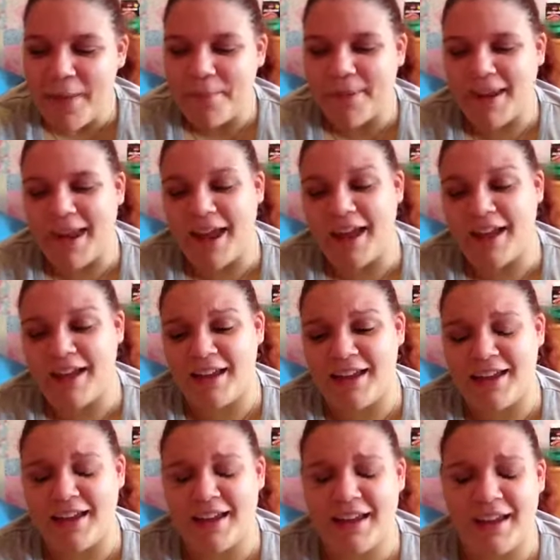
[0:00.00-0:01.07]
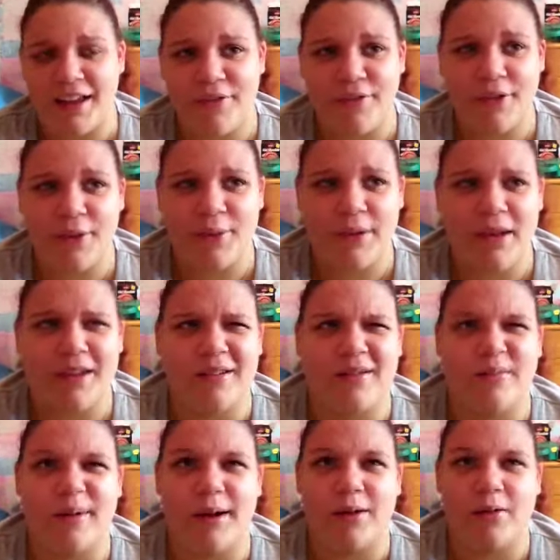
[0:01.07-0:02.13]
But yeah,
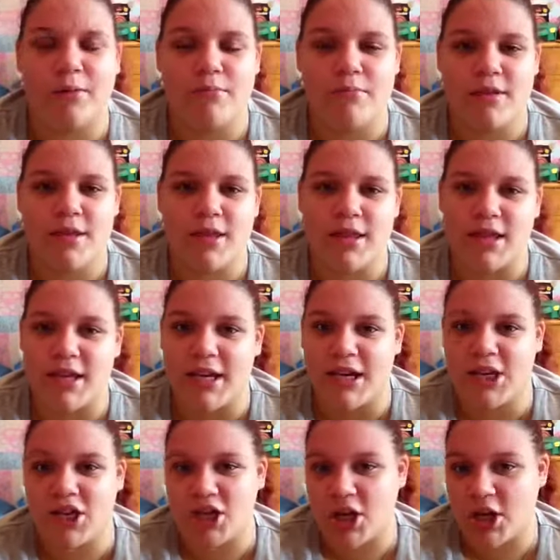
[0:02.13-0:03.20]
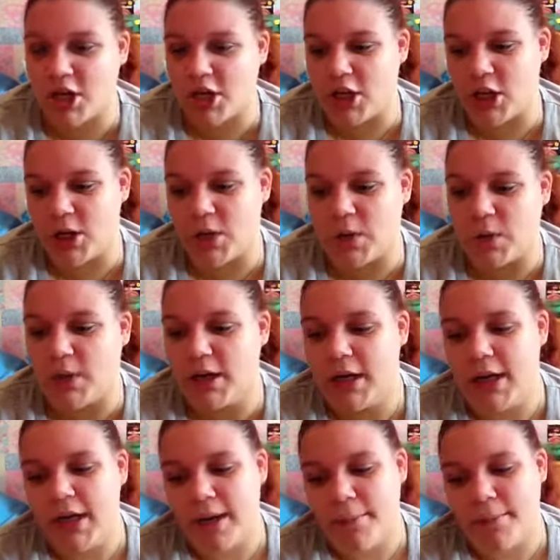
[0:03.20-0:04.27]
about a month-ish ago,
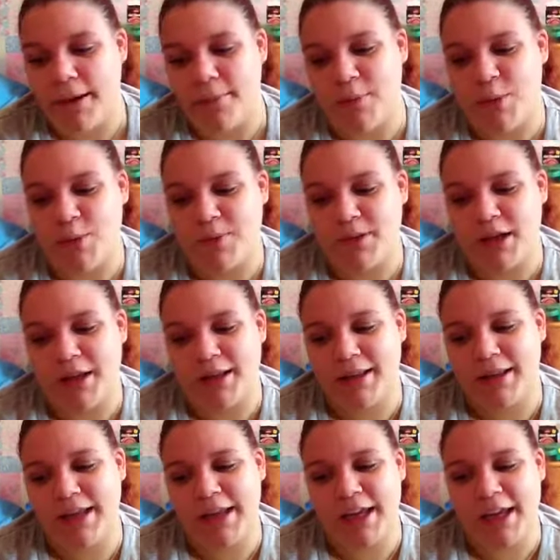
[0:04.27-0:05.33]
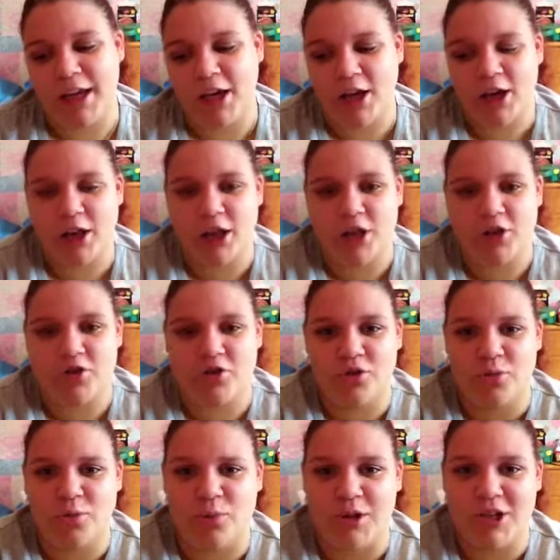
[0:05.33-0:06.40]
my boobs started leaking
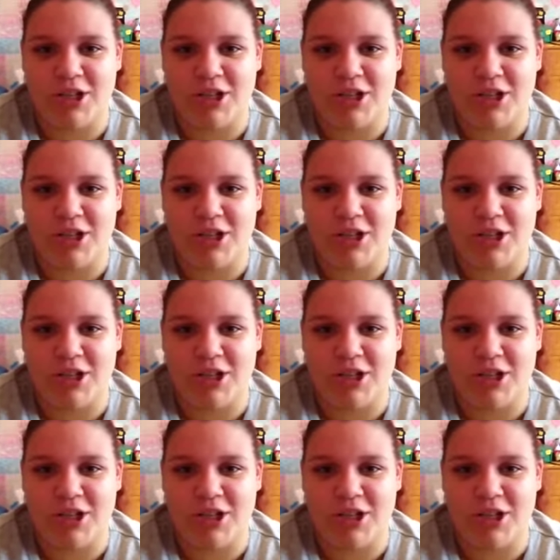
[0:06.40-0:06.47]
colostrum,